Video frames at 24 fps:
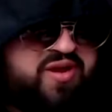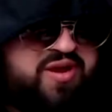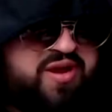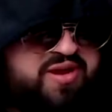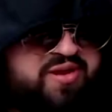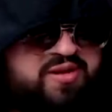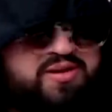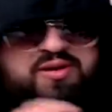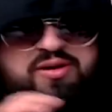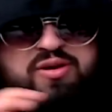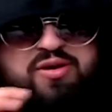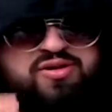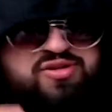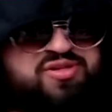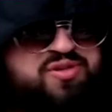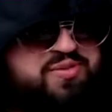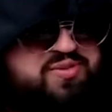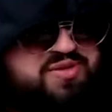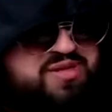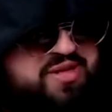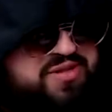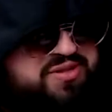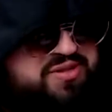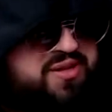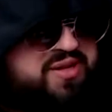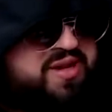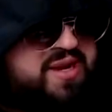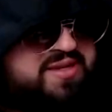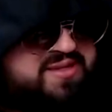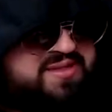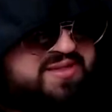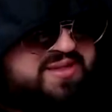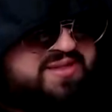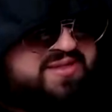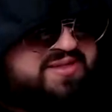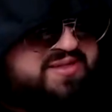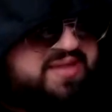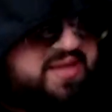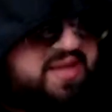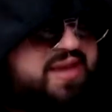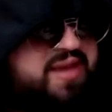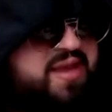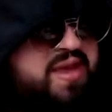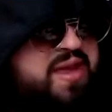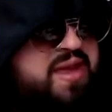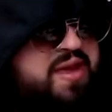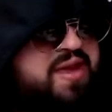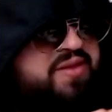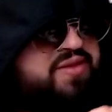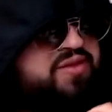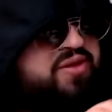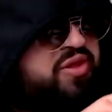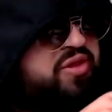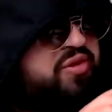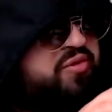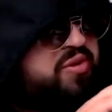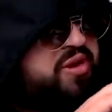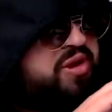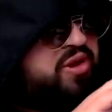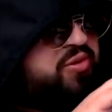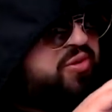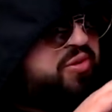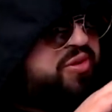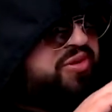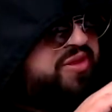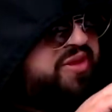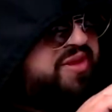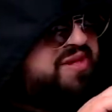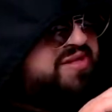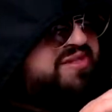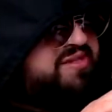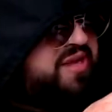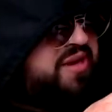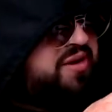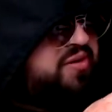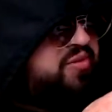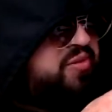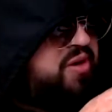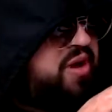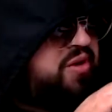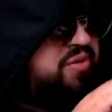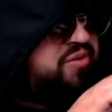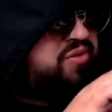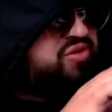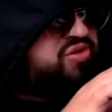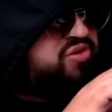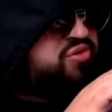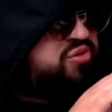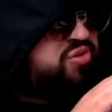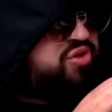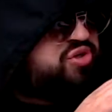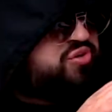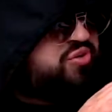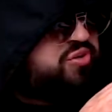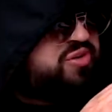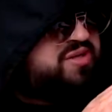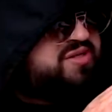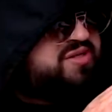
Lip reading: get a close-up shot so you guys can see it. The other really cool thing is that around the swoosh where the